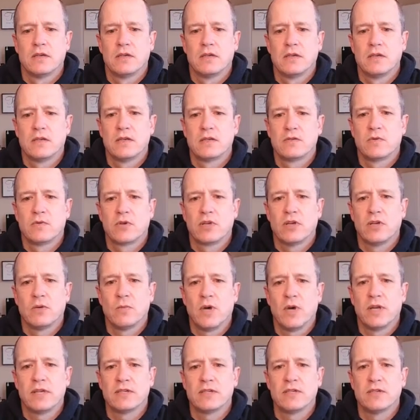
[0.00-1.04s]
As we're gonna
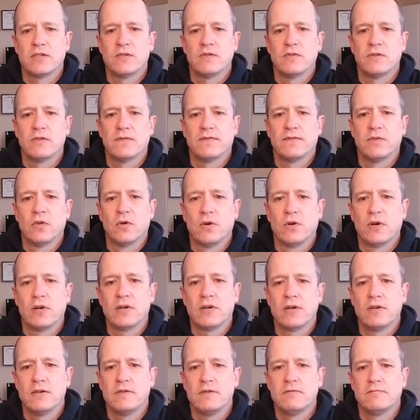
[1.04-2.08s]
want to do the floor.